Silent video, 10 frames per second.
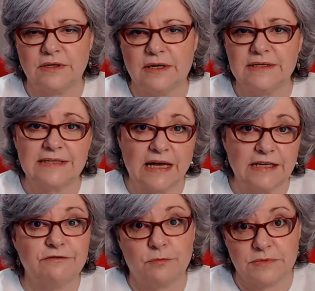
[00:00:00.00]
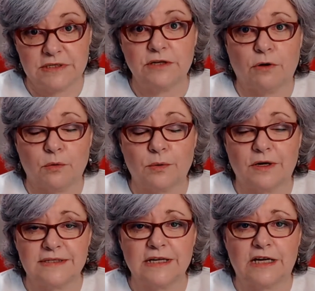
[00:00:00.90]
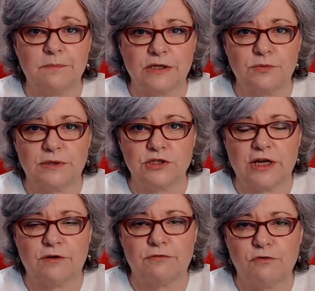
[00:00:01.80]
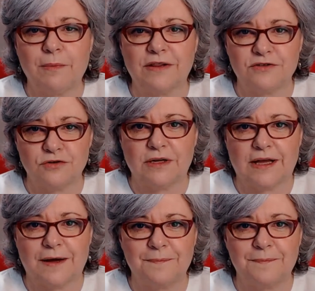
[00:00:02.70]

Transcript: starting from 0 when I started my Twitch channel 4 months earlier.